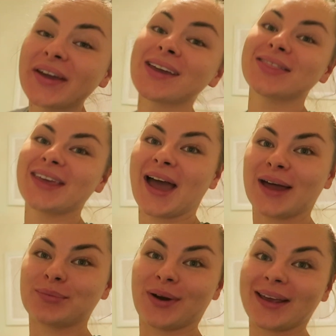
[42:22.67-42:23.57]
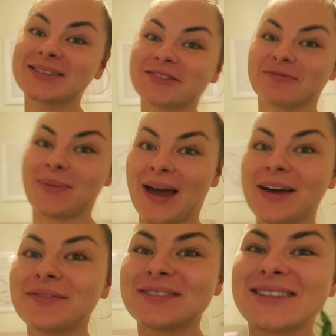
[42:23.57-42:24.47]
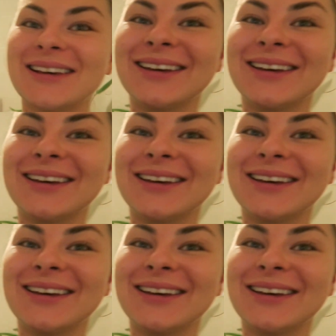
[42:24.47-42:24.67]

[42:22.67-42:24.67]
in the ad breaks of maths.